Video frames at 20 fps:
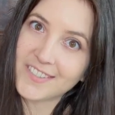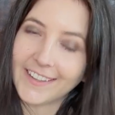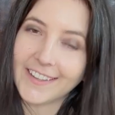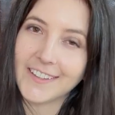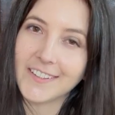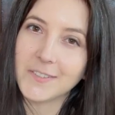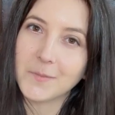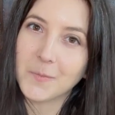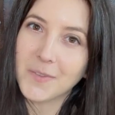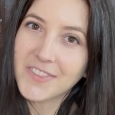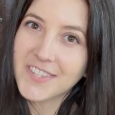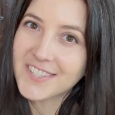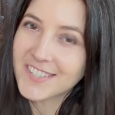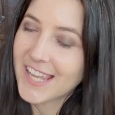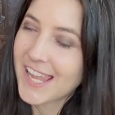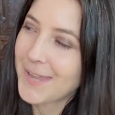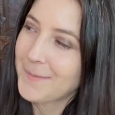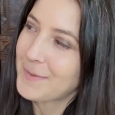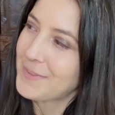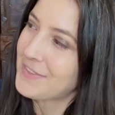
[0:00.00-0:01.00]
And when this
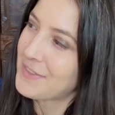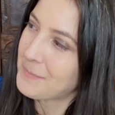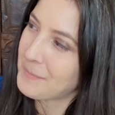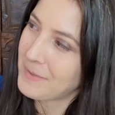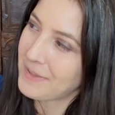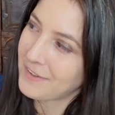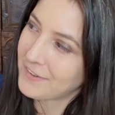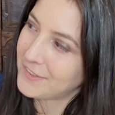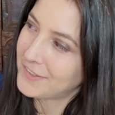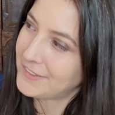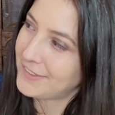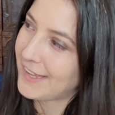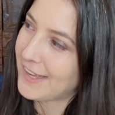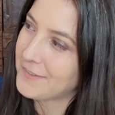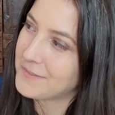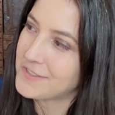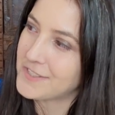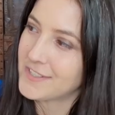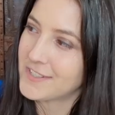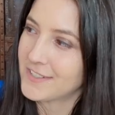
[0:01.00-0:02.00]
came in the mail,
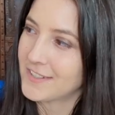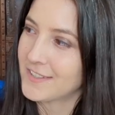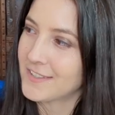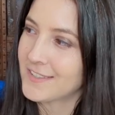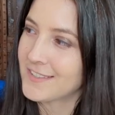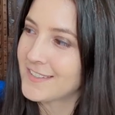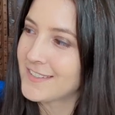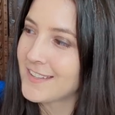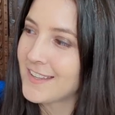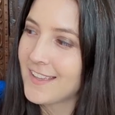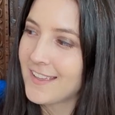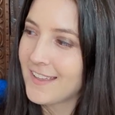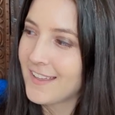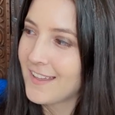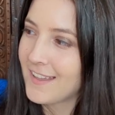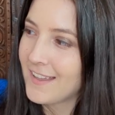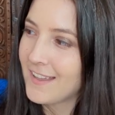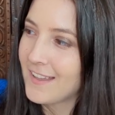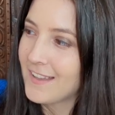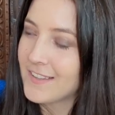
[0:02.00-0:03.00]
I was just
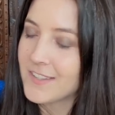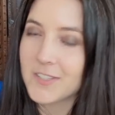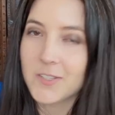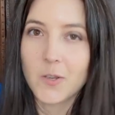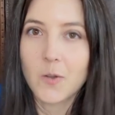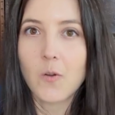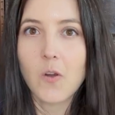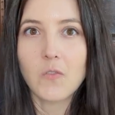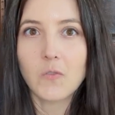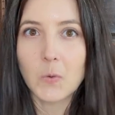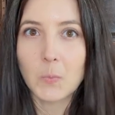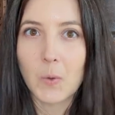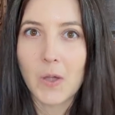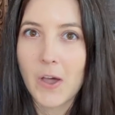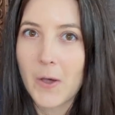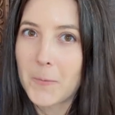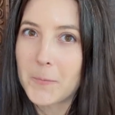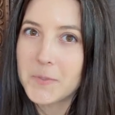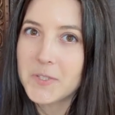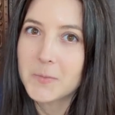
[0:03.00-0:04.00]
so
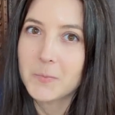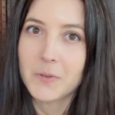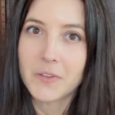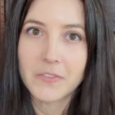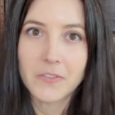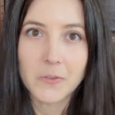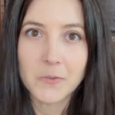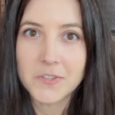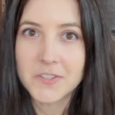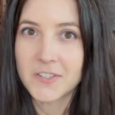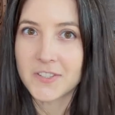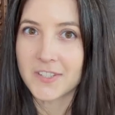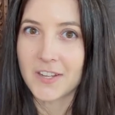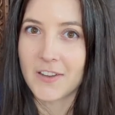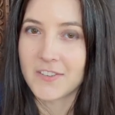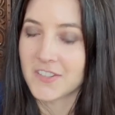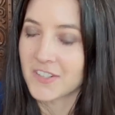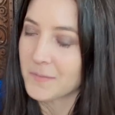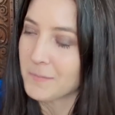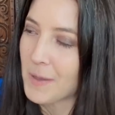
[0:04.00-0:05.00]
overwhelmed with those
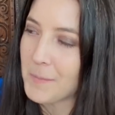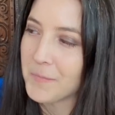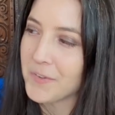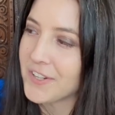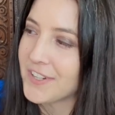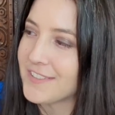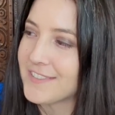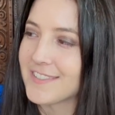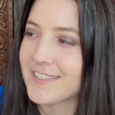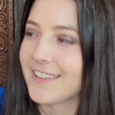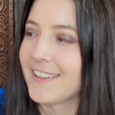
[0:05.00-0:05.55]
nostalgic memories,